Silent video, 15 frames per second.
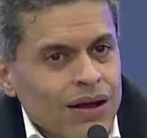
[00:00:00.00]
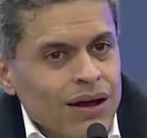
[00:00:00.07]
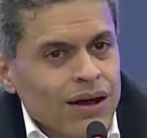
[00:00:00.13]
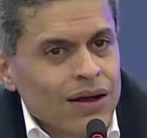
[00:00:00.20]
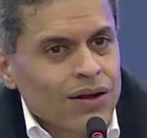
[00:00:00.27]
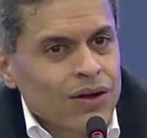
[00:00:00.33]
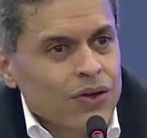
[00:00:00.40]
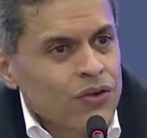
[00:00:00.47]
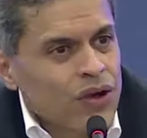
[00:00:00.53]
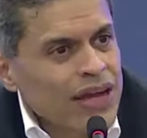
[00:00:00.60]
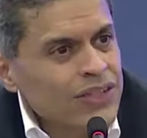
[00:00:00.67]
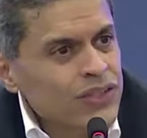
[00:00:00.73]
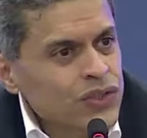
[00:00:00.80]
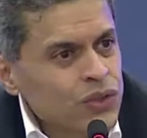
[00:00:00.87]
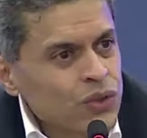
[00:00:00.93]
a
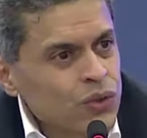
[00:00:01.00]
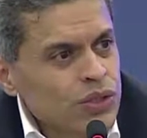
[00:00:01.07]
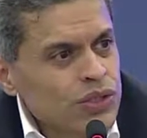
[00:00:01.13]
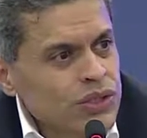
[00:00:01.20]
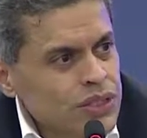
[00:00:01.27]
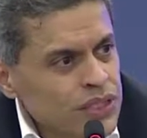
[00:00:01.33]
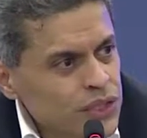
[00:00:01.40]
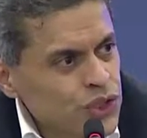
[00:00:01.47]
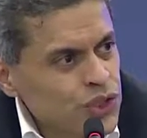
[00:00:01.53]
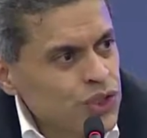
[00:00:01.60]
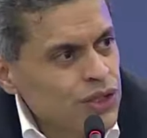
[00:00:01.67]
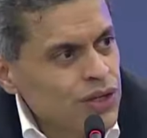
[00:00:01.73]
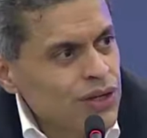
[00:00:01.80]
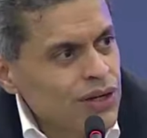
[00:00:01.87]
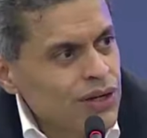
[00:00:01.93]
grade school
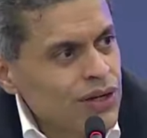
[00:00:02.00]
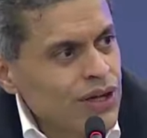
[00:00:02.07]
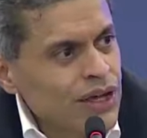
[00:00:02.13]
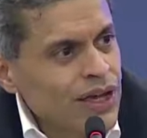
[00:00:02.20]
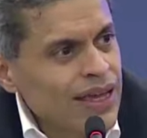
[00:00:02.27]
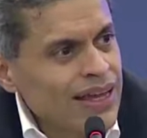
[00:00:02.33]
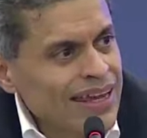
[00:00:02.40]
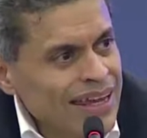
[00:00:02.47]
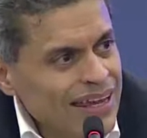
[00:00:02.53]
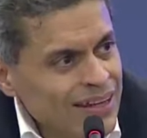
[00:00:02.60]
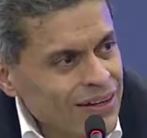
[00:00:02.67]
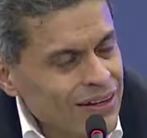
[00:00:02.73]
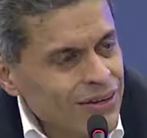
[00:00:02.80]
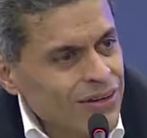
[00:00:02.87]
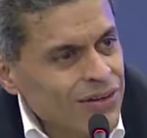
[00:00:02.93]
teacher in
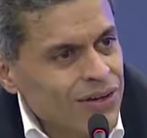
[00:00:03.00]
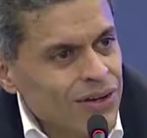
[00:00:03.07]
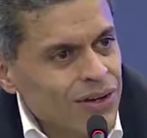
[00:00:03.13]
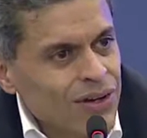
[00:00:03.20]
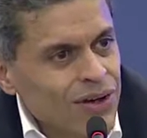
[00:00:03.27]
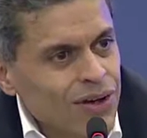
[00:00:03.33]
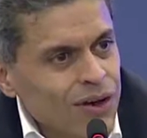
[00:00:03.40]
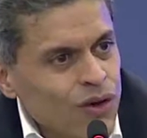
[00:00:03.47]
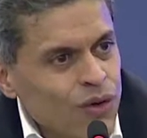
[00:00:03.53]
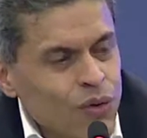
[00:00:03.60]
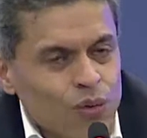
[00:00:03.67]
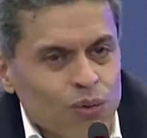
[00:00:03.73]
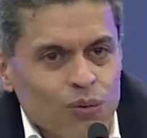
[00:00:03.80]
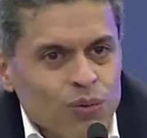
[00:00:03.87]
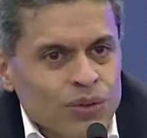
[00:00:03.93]
England
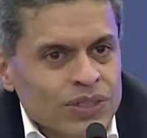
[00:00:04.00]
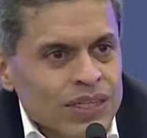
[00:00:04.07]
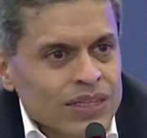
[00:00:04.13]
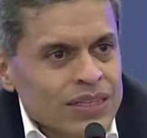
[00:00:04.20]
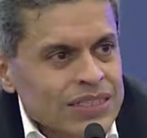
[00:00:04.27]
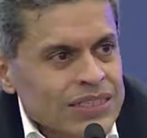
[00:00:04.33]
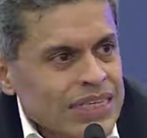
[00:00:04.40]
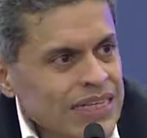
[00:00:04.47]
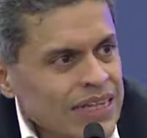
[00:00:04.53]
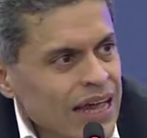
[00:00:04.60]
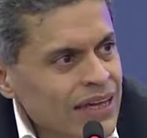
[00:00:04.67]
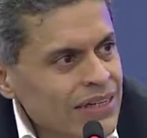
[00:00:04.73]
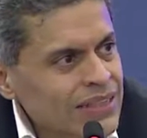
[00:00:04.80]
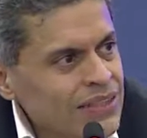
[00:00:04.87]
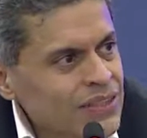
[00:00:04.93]
who did this at
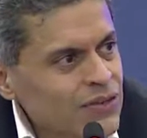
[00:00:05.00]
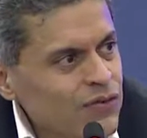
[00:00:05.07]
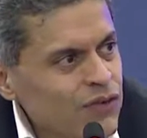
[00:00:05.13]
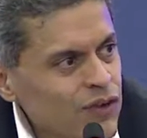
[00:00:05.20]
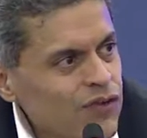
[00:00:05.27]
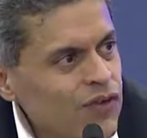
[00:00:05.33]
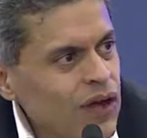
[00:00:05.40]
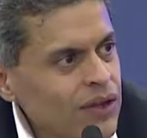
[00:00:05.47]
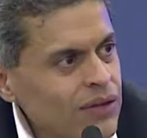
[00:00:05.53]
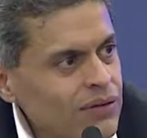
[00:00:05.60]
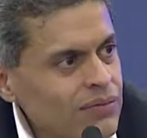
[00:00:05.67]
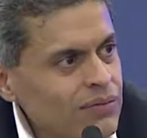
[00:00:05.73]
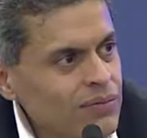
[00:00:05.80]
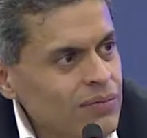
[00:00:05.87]
nights for fun